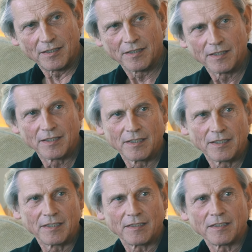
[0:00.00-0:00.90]

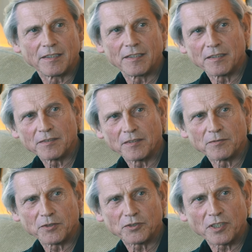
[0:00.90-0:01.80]
uh,
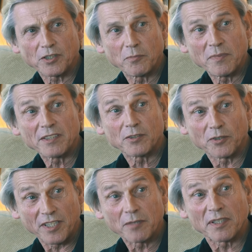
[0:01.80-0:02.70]
just a comment
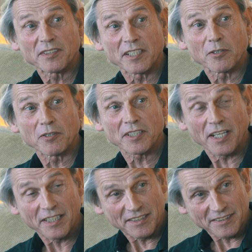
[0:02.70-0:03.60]
on that particular
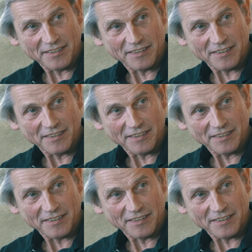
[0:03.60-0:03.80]
case